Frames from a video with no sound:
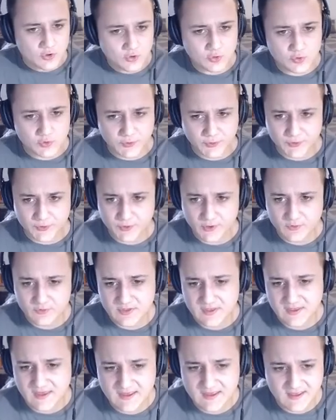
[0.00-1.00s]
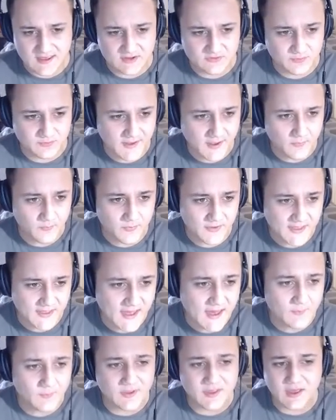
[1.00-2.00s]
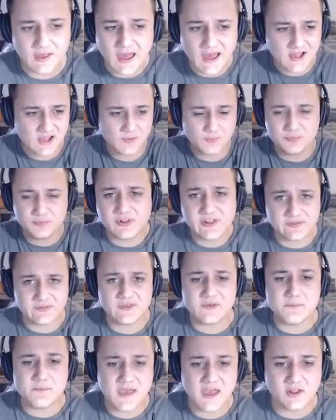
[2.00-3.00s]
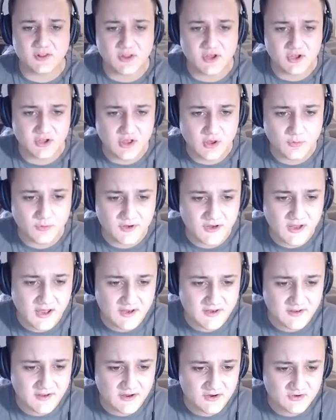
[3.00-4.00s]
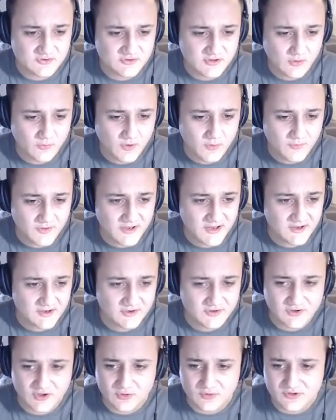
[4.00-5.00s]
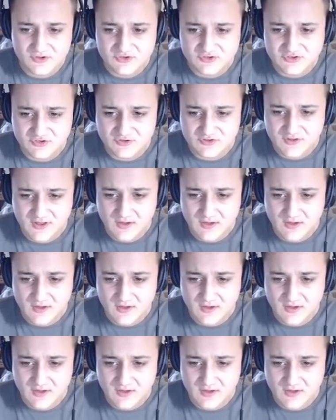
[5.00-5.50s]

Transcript: Ooh, okay, guys, well, we got a completely male look going on here. So what we need to do is just